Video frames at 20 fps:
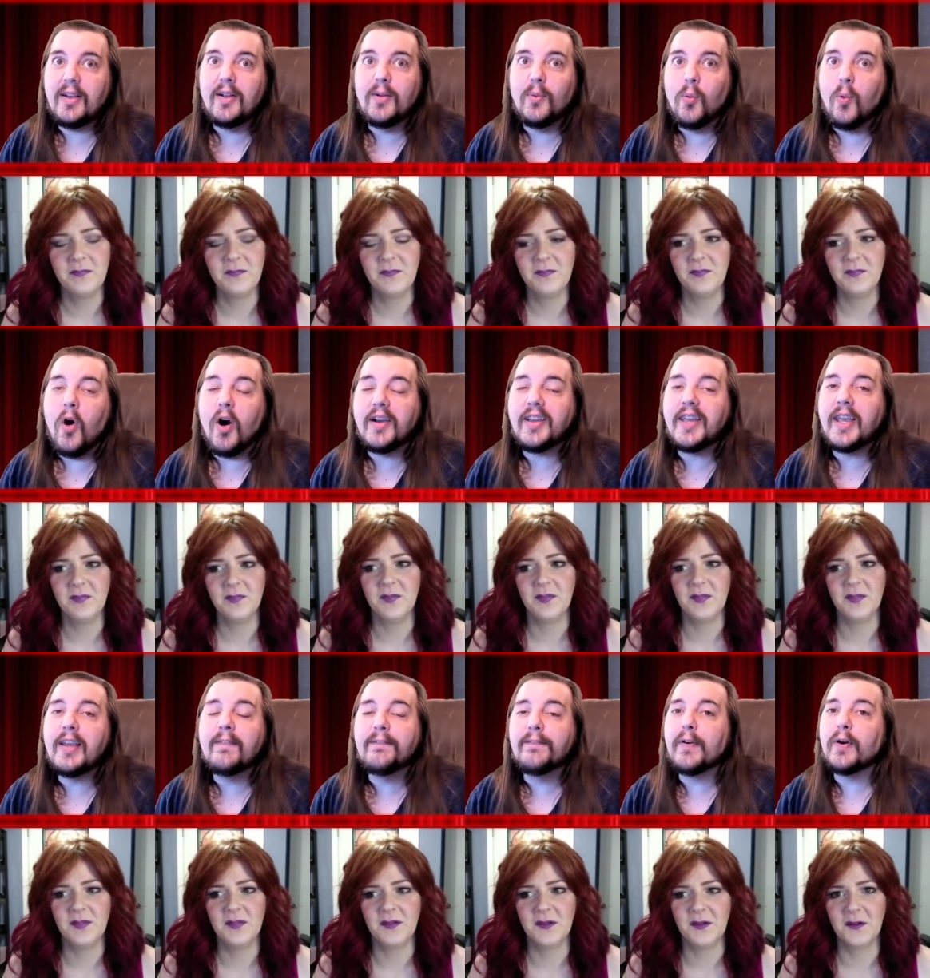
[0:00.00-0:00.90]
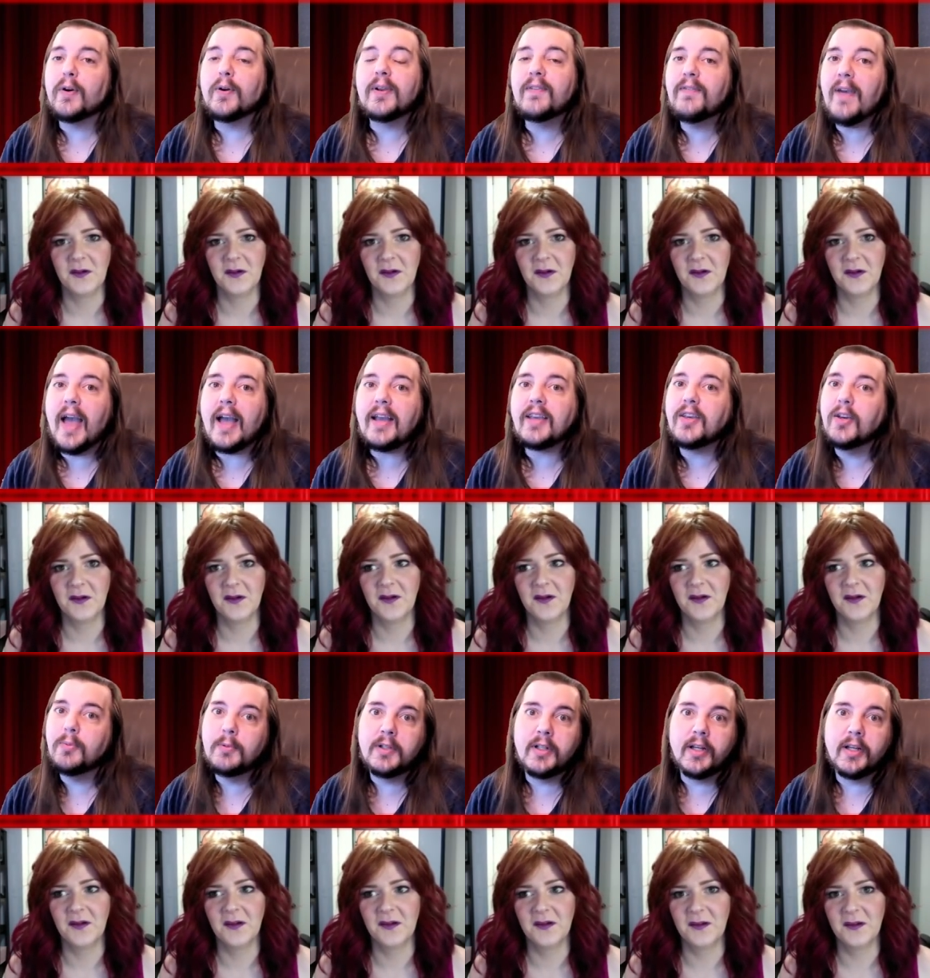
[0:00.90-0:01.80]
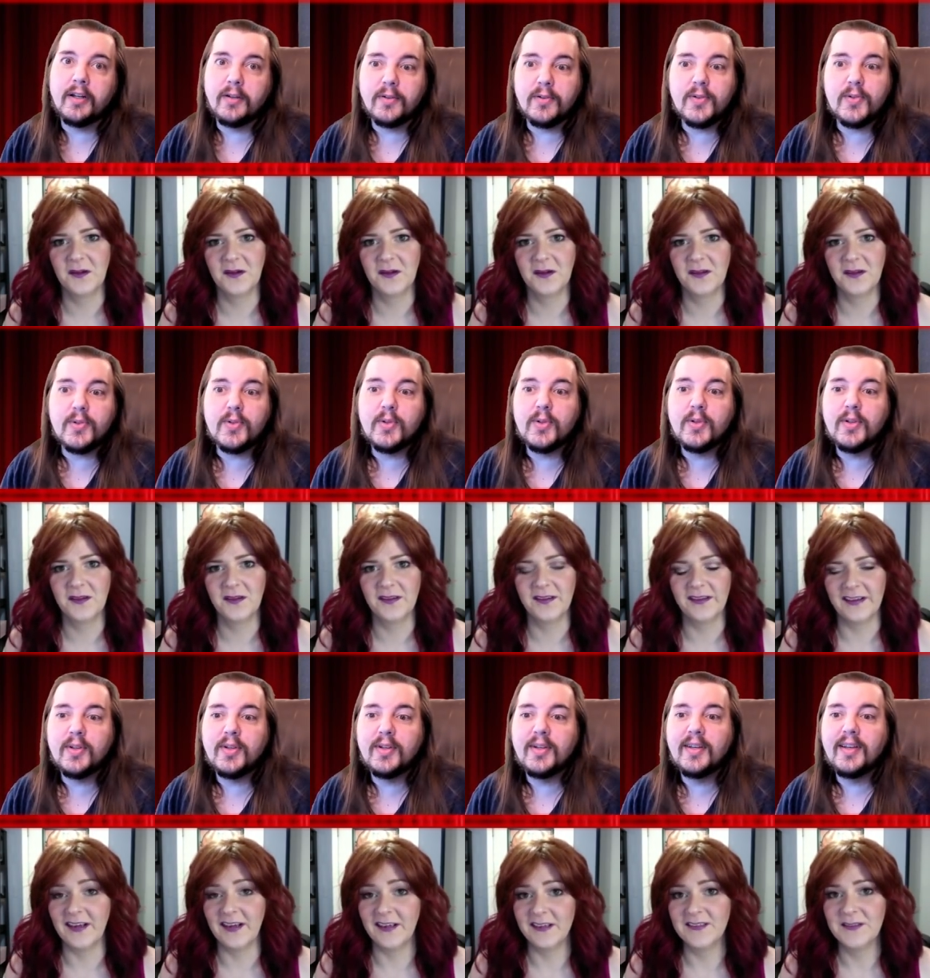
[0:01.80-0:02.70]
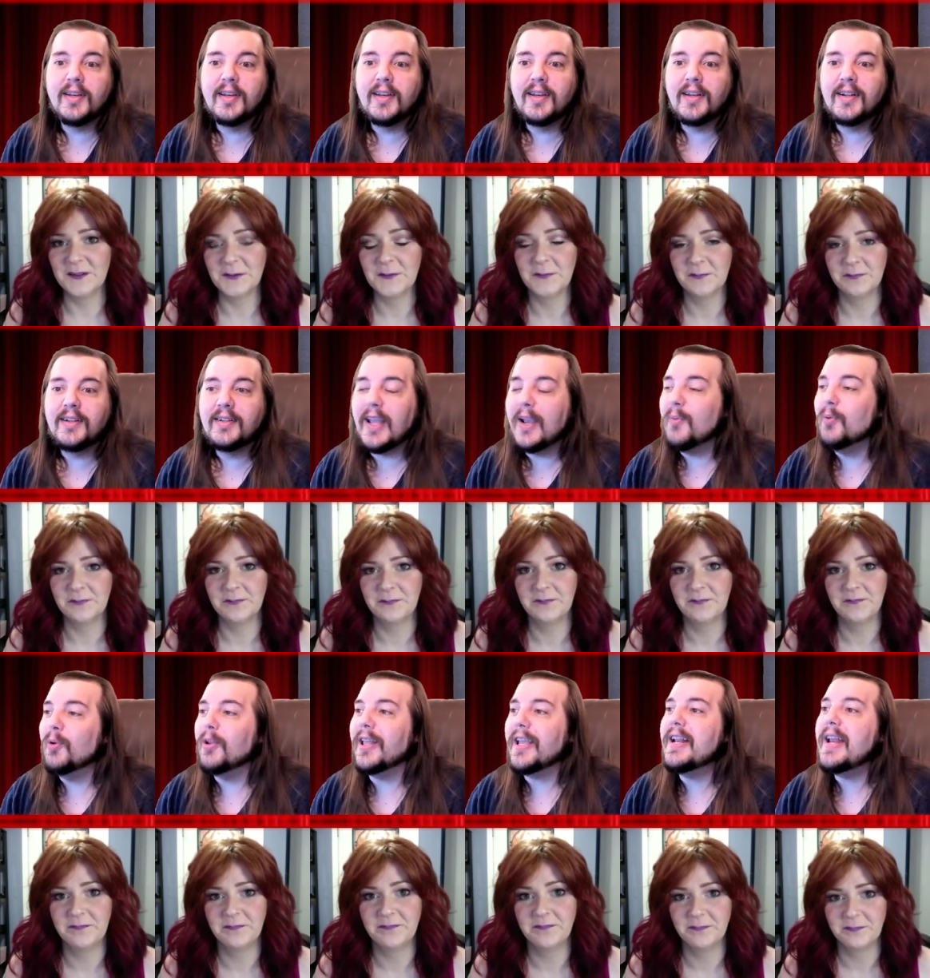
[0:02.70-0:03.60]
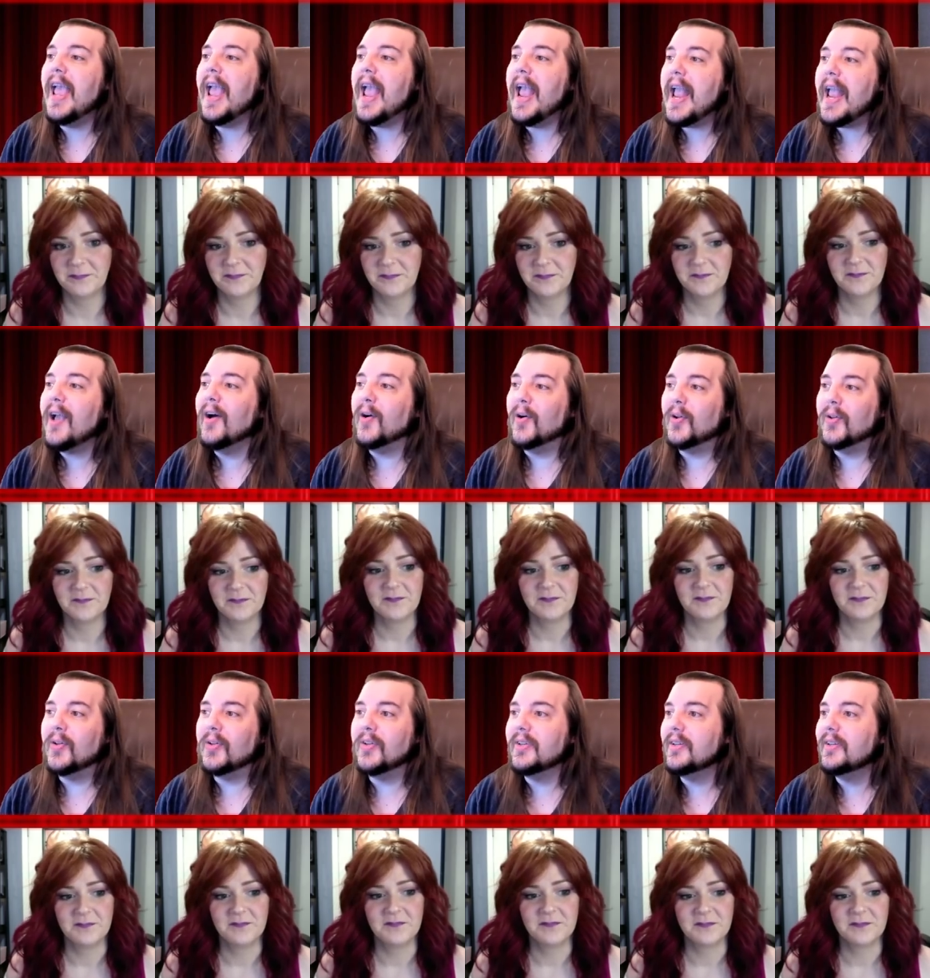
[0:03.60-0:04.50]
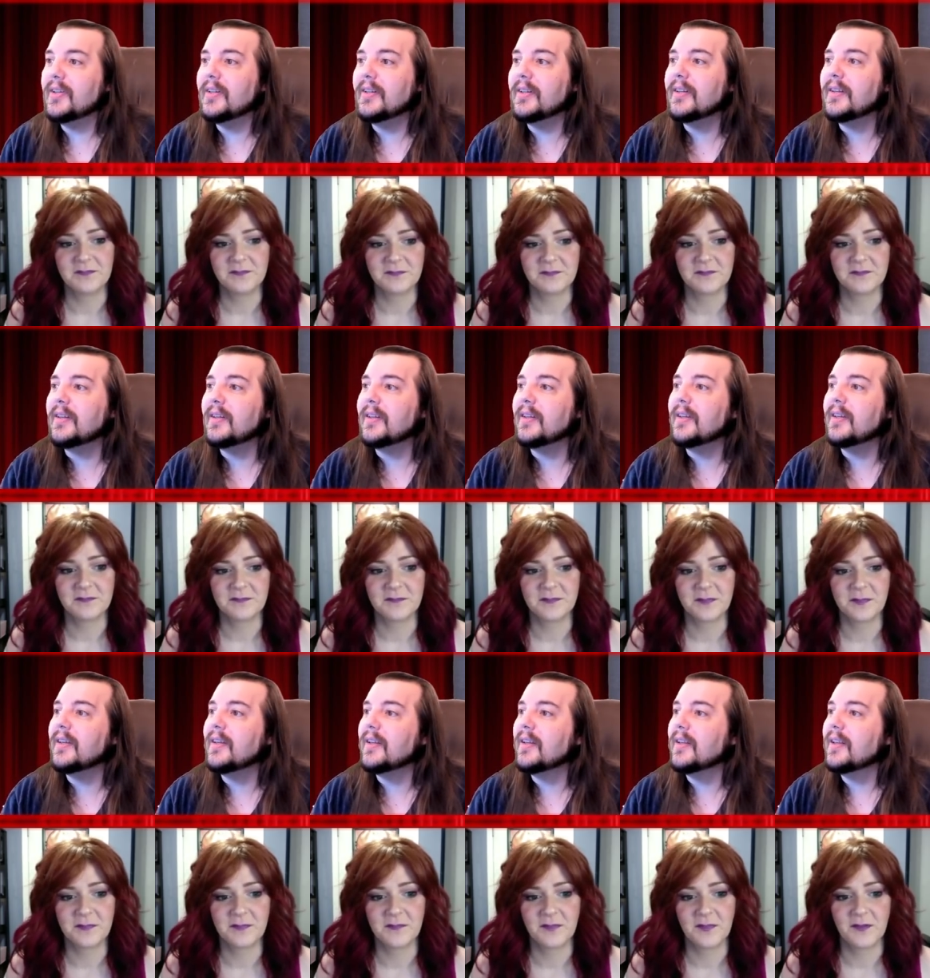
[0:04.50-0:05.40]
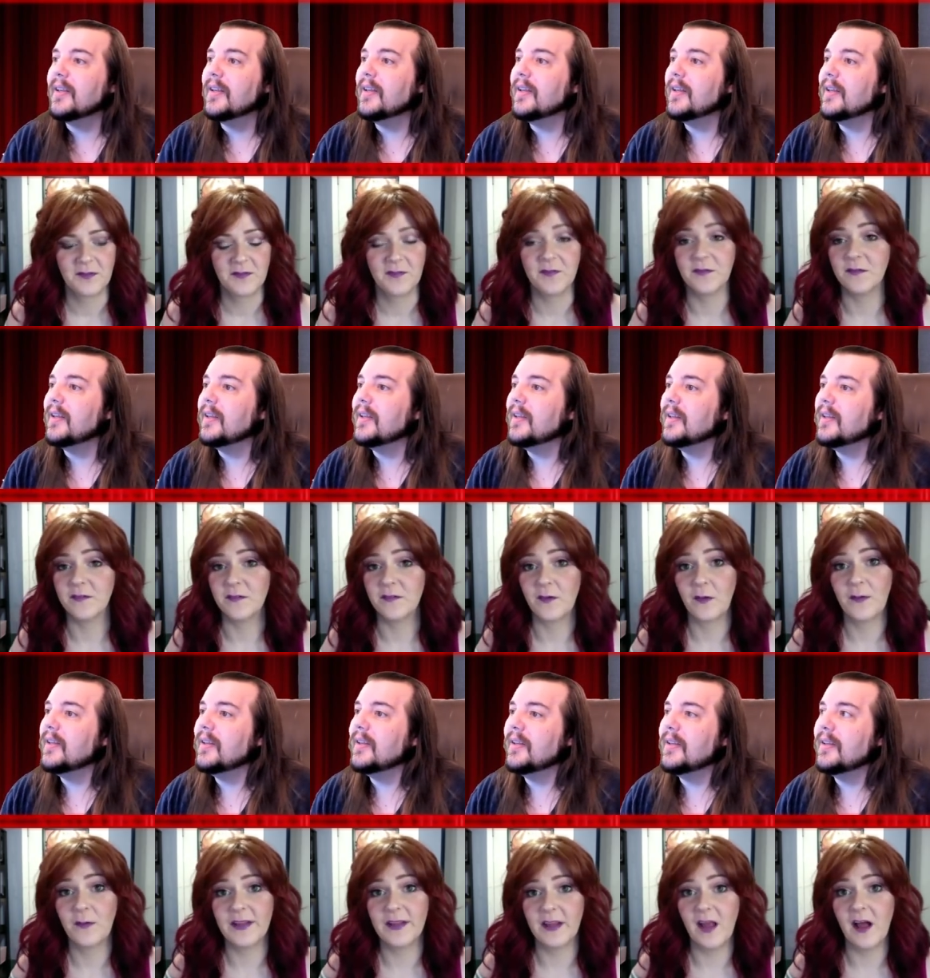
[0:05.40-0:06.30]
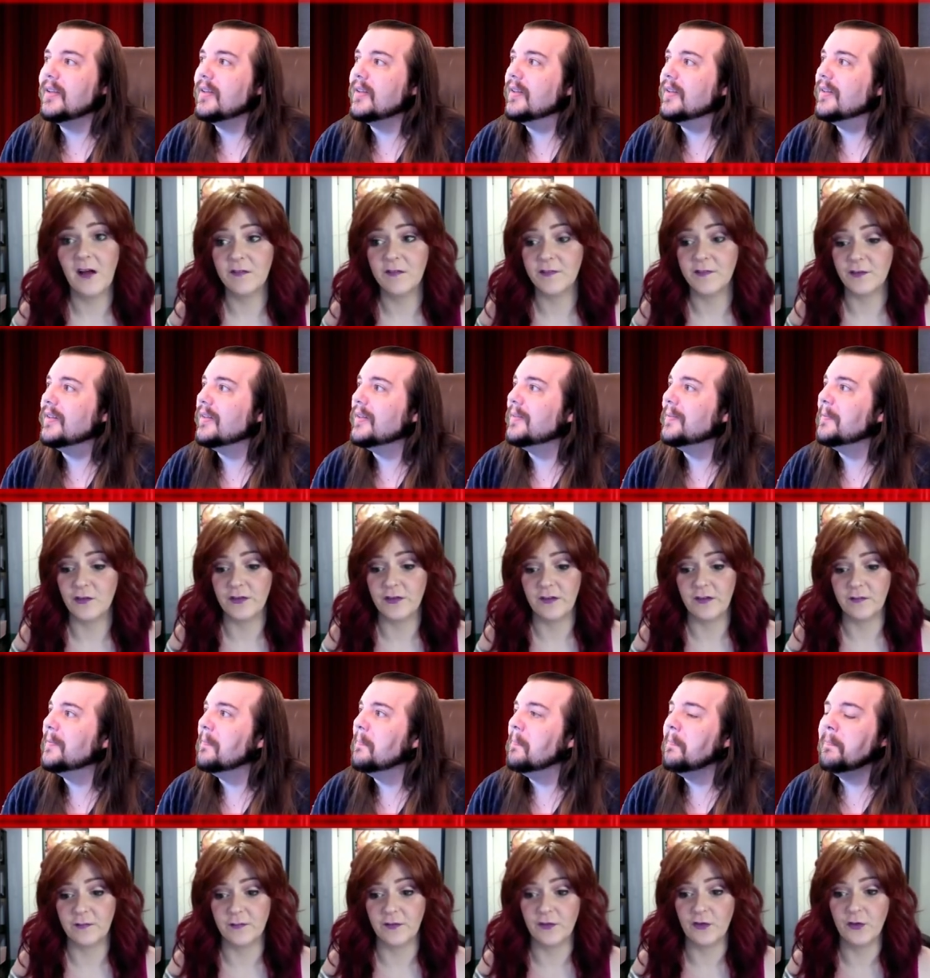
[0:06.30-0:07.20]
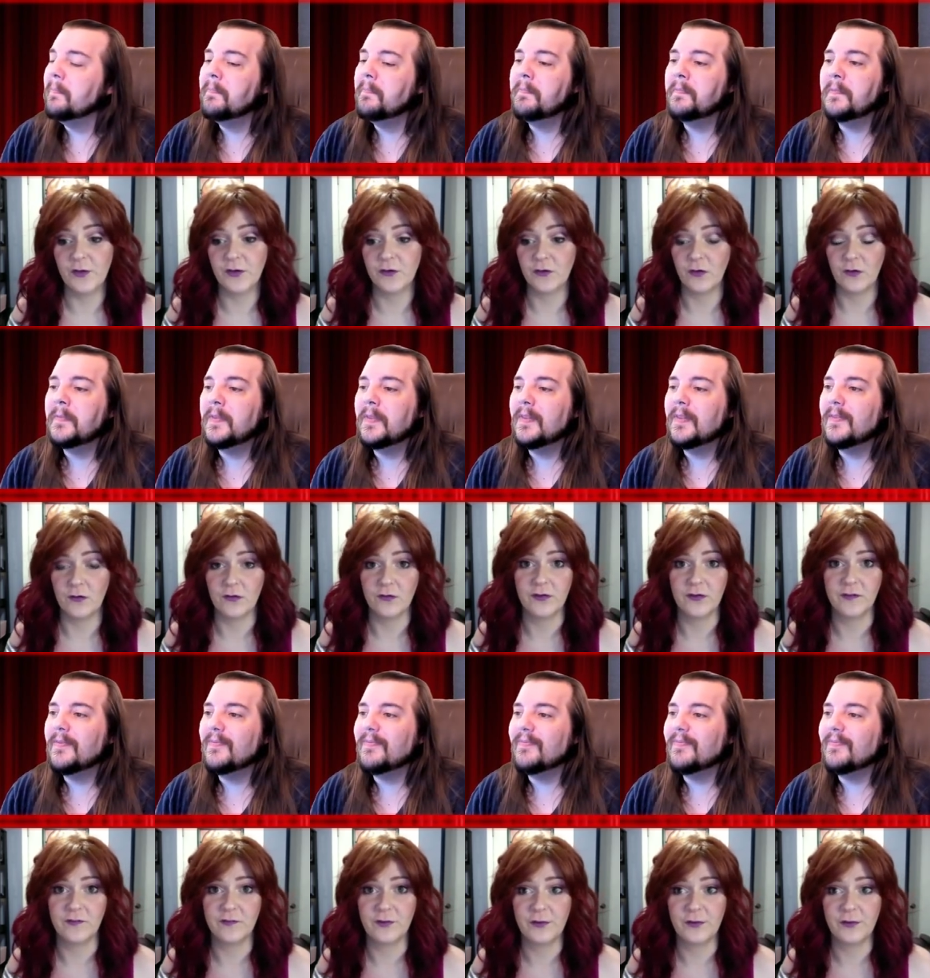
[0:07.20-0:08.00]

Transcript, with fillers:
Speaker 1: walking furry vacuum cleaners.
Speaker 2: Yeah.
Speaker 1: They will inhale.
Speaker 2: So Zoe loves that she lives with a two-year-old because